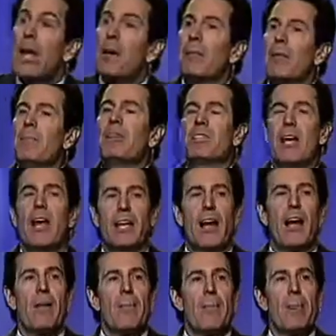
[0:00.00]
But let me tell you,
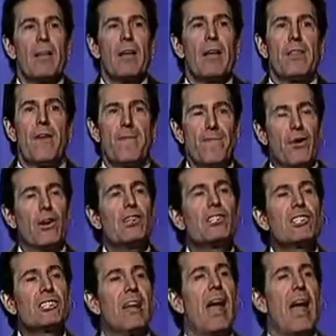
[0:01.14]
the
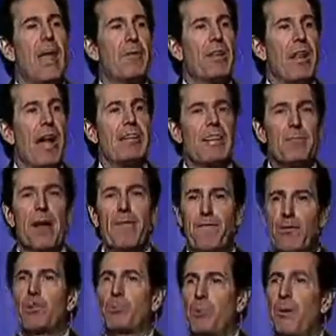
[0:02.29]
first time that I did my
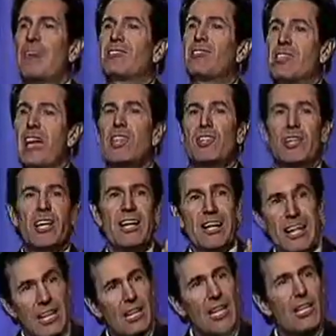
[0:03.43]
first presentation in
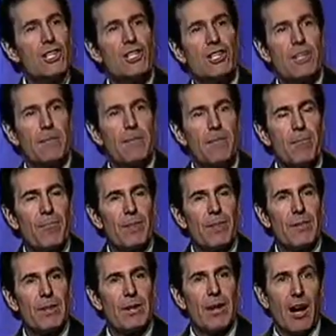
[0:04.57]
English,
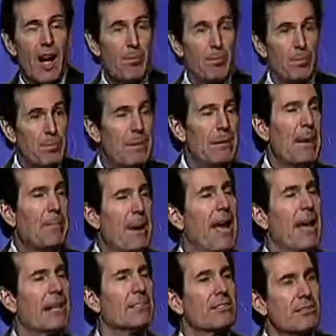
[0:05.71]
I almost peed my
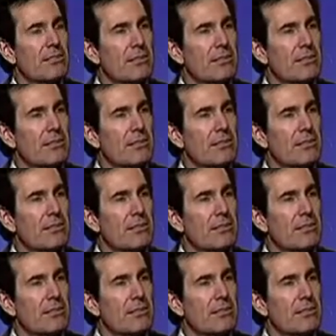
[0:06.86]
pants.